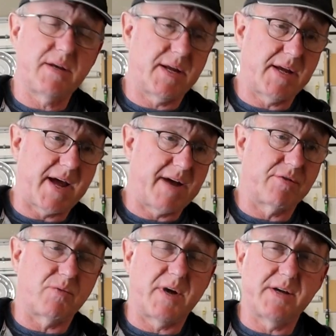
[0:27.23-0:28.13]
The
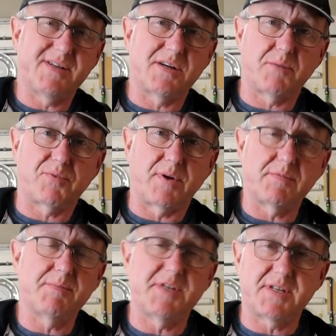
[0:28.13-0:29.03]
outer one isn't a
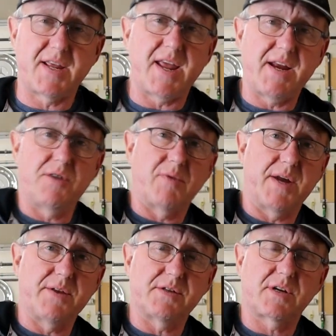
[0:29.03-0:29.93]
problem, it's the inner
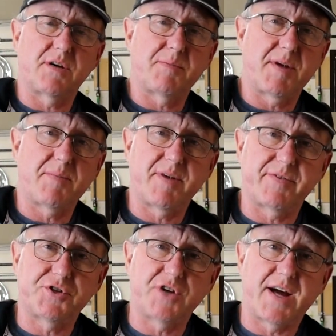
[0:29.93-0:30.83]
one that's going to be a bit of
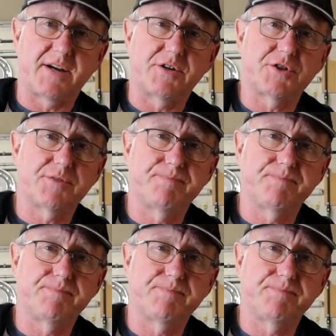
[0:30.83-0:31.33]
a challenge.